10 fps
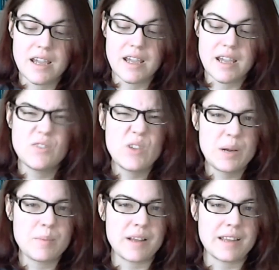Can you
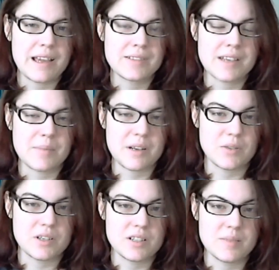hear Molly outside my
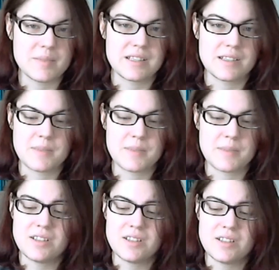door? She misses me.
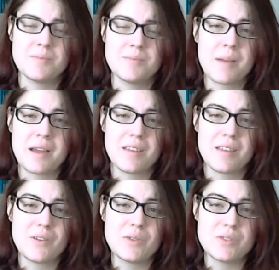She says, Mom, I
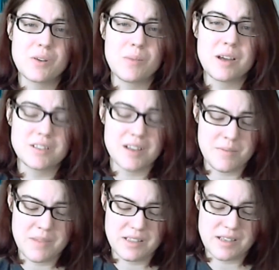love you so much and I
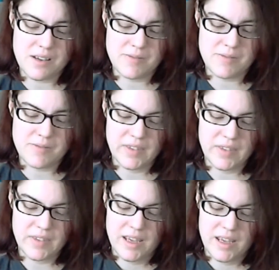miss you.
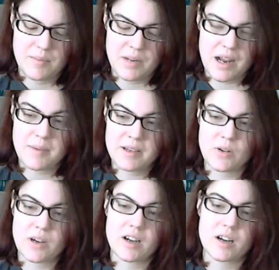But I'm
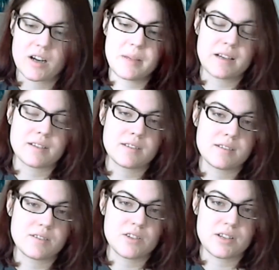ignoring her
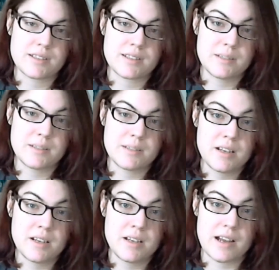because she doesn't need to be in
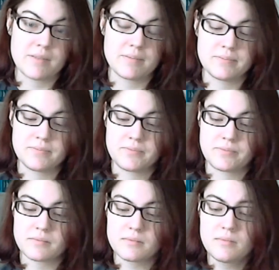here right now.
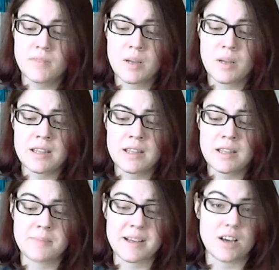Molly
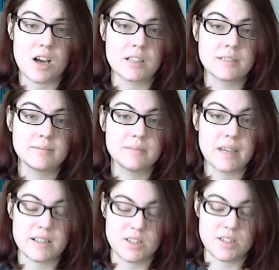is my dog
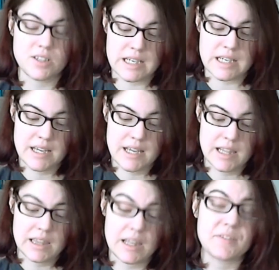and she
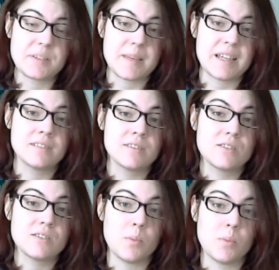loves me
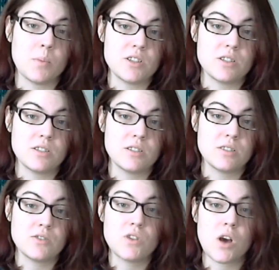so much.
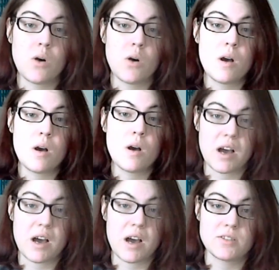So
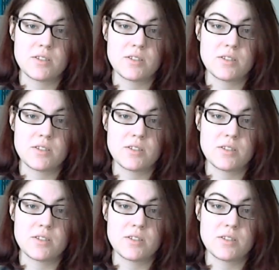much.